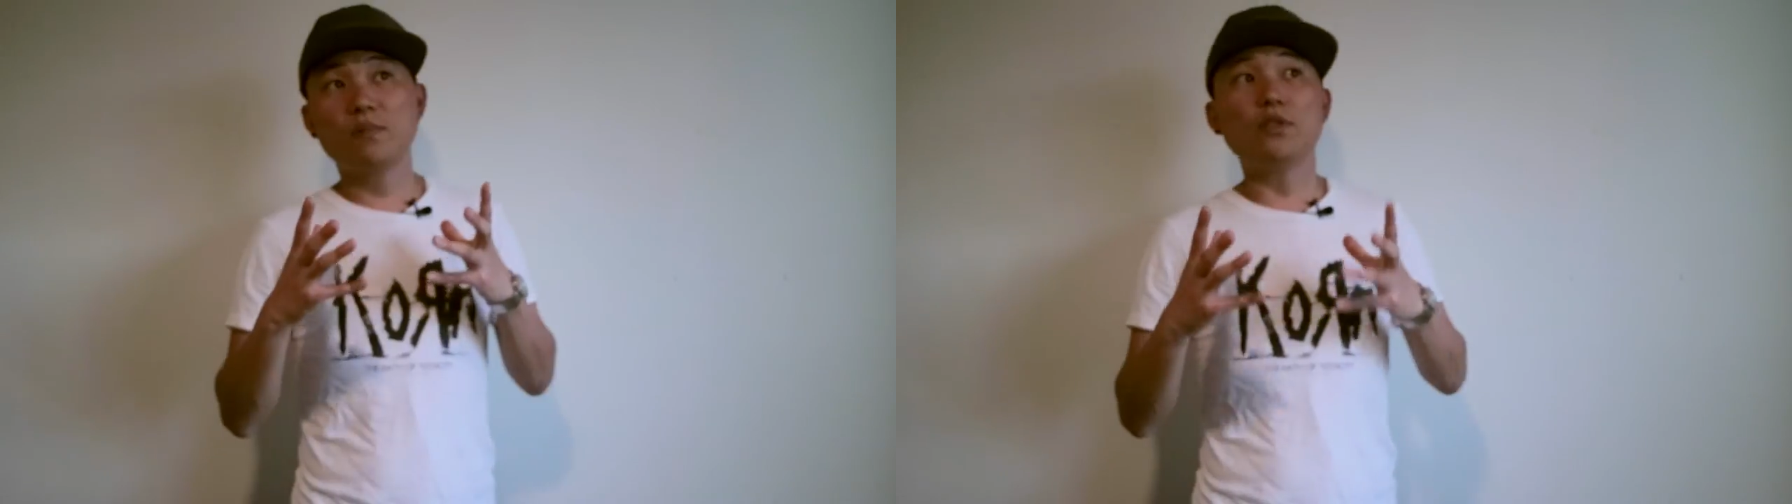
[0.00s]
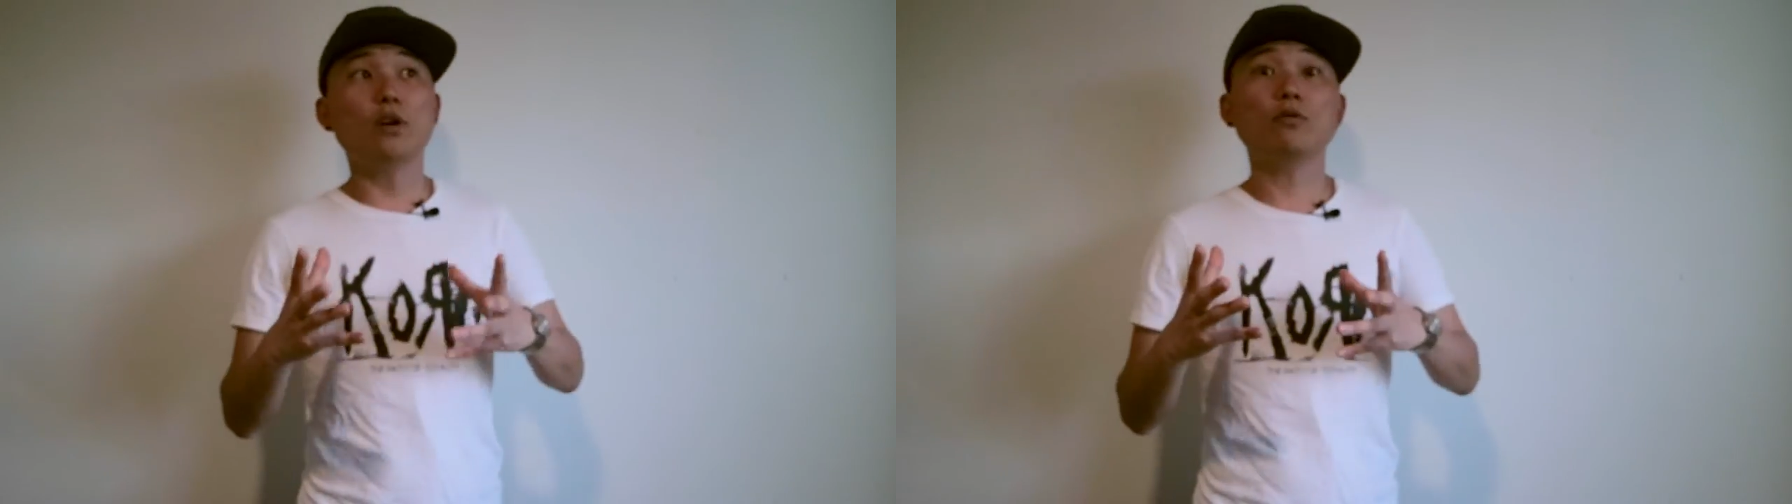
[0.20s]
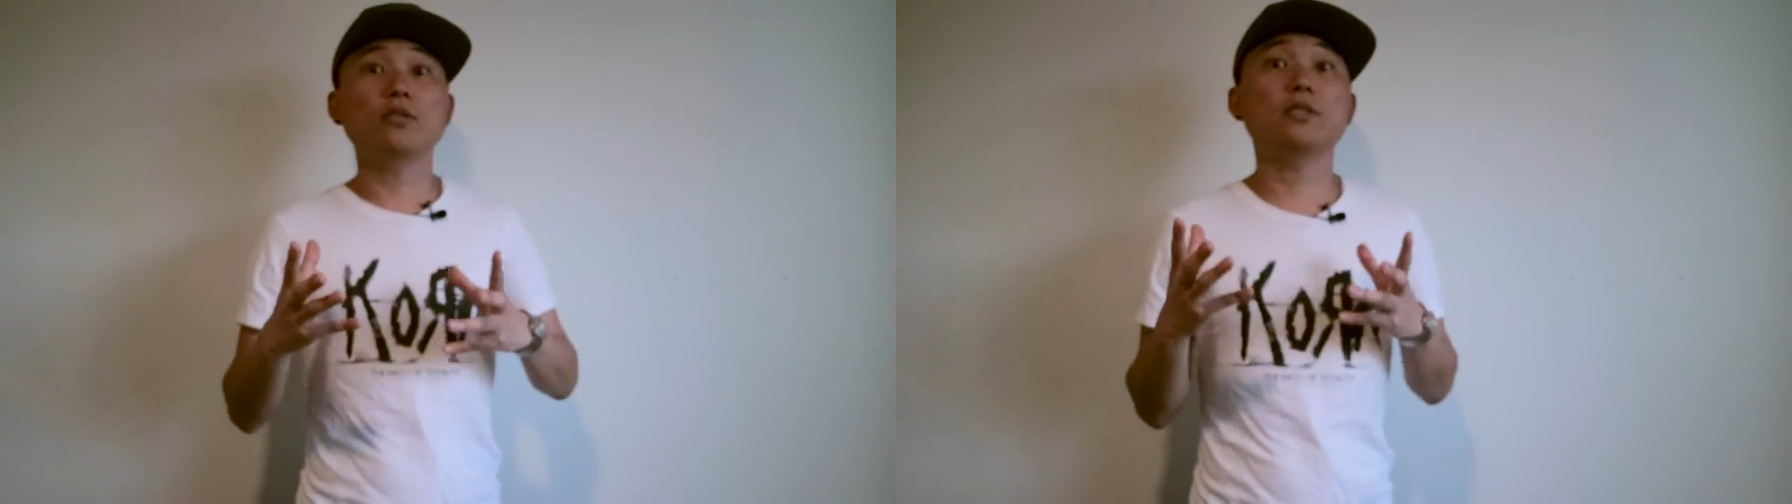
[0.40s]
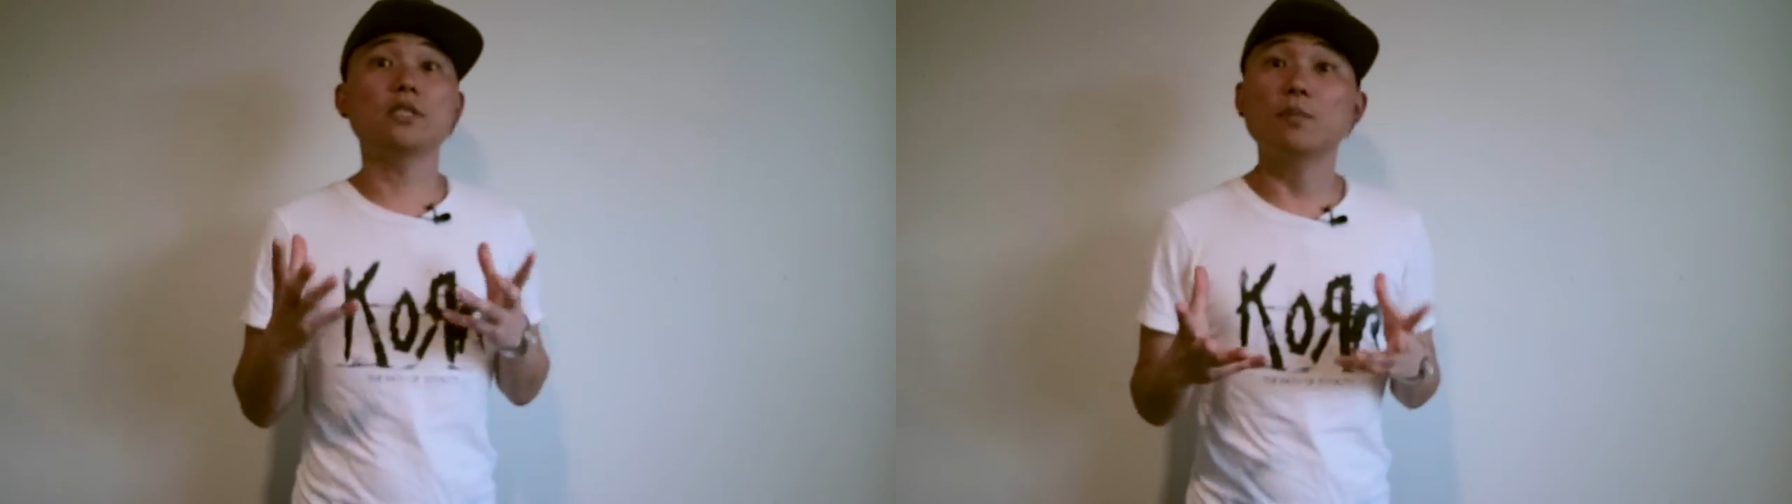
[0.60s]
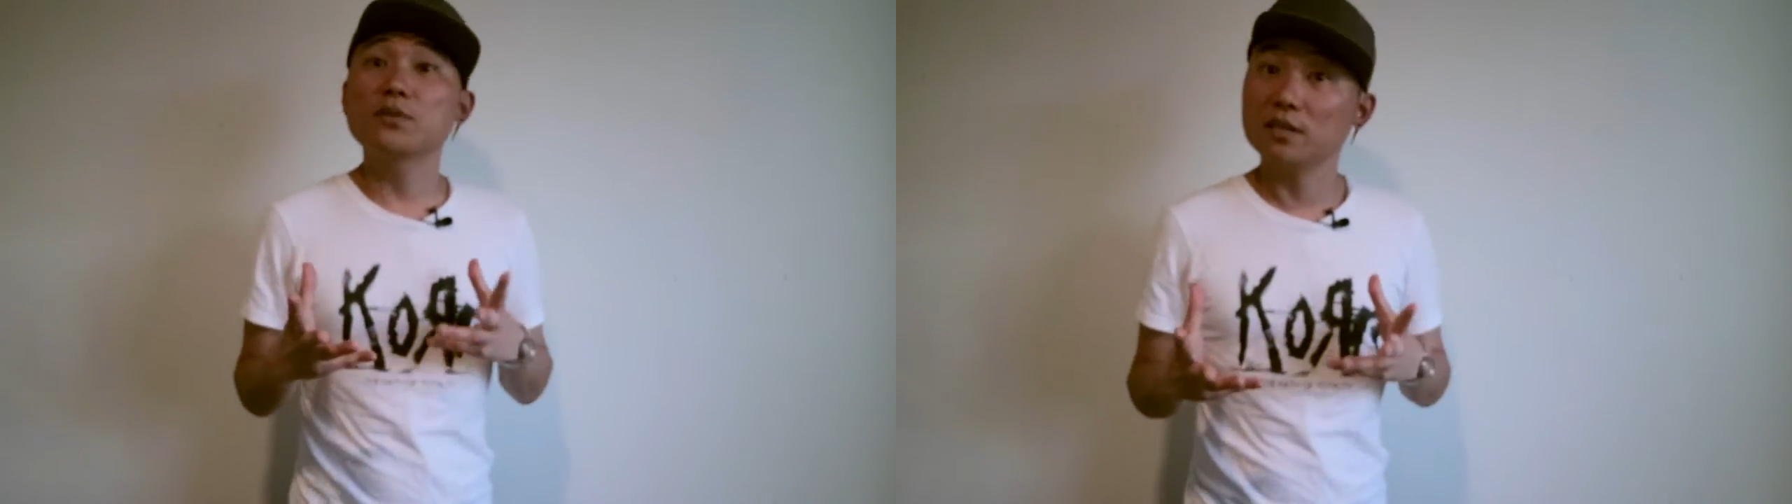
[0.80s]
those
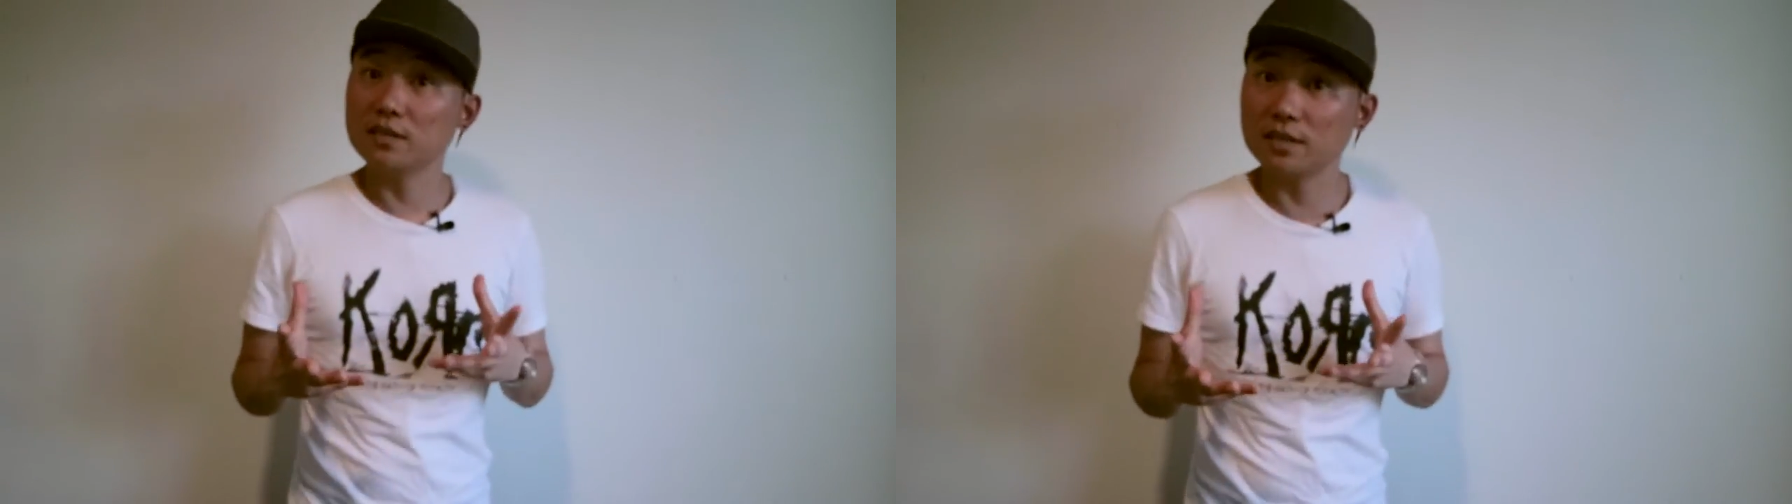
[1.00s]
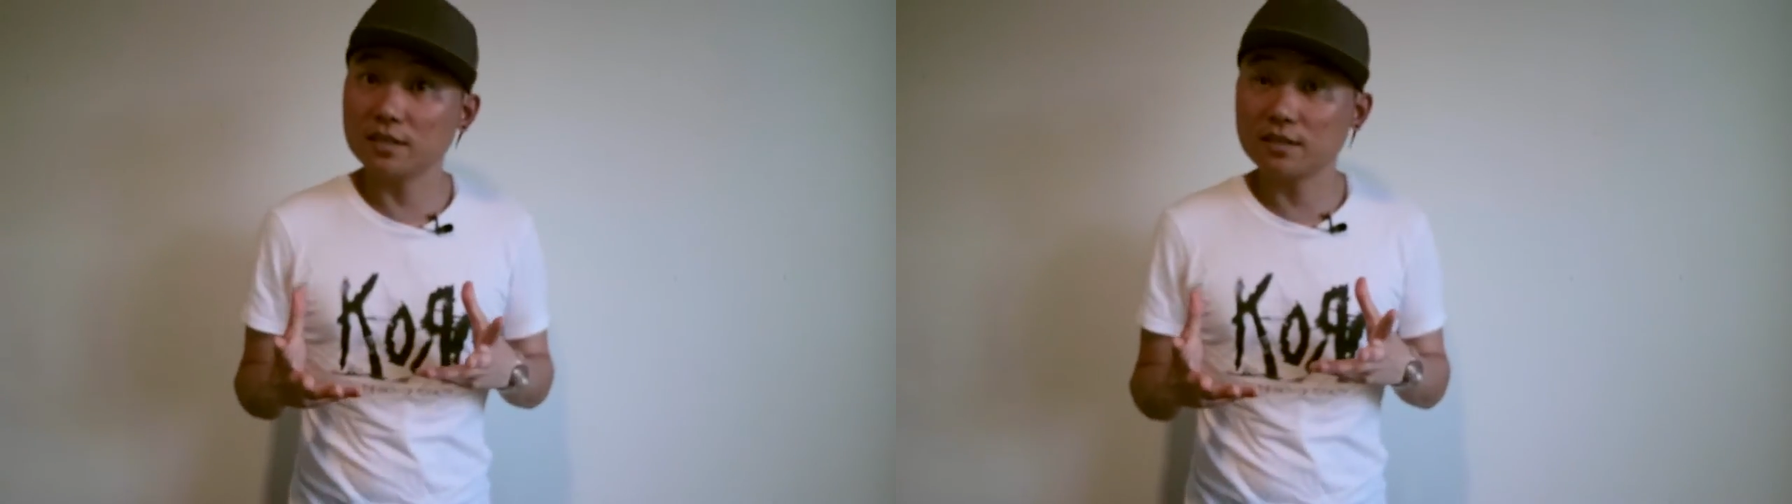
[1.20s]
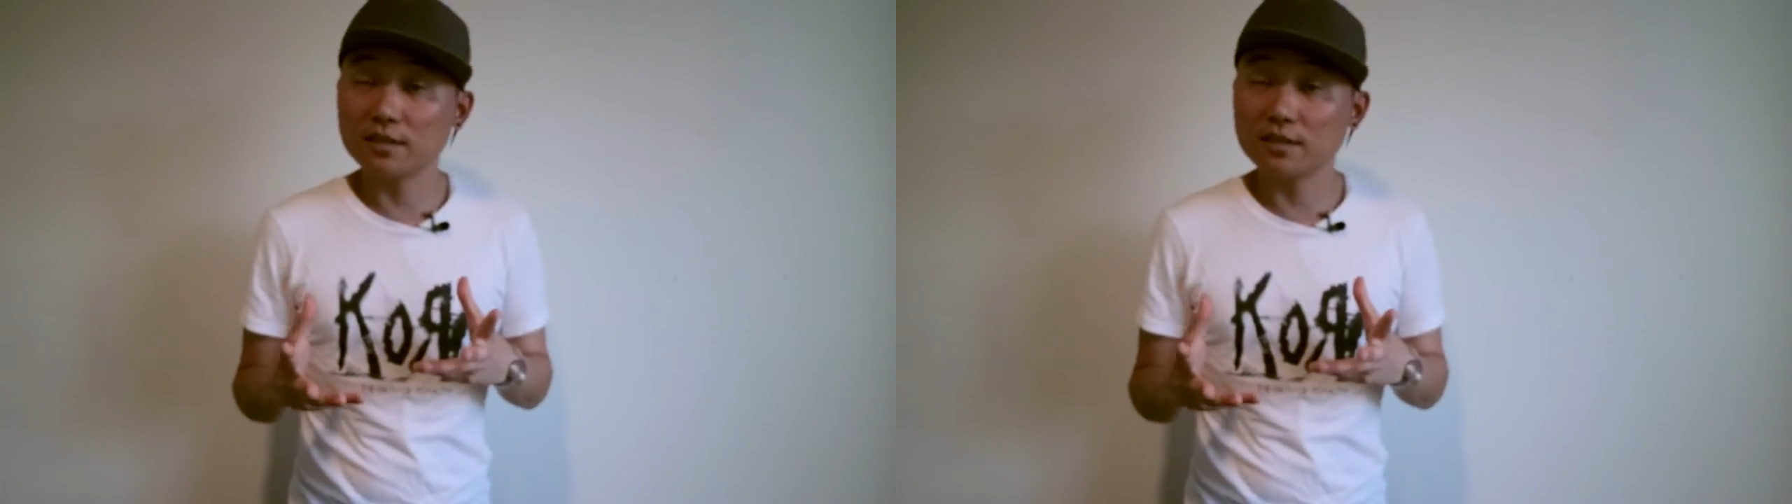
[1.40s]
substances